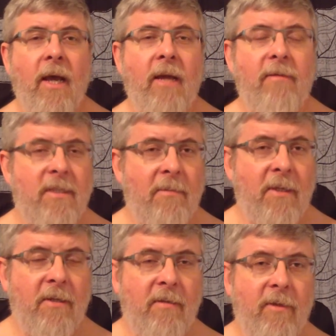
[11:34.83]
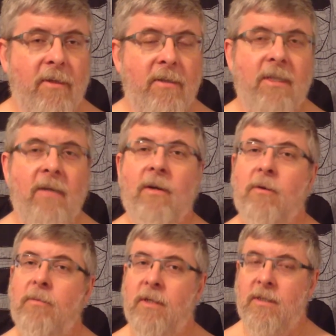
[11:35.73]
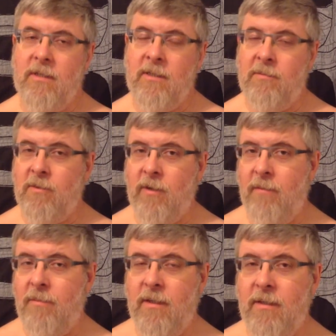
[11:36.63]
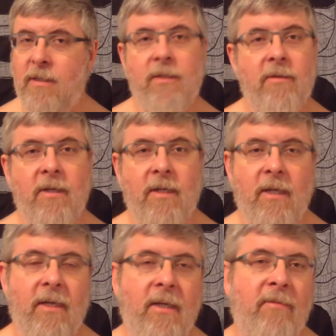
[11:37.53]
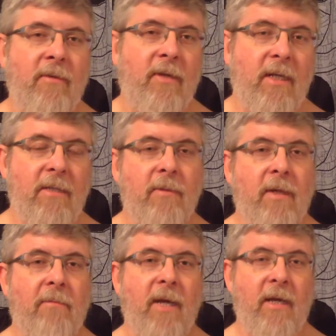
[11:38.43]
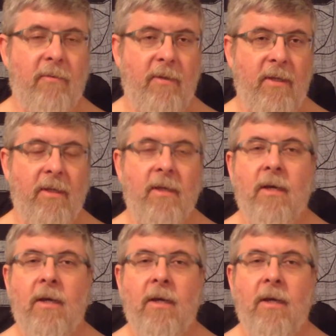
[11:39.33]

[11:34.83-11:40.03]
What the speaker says: And if it's something you need for yourself, I hope you'll hit the subscribe button and tune in again in a few days when I'm back with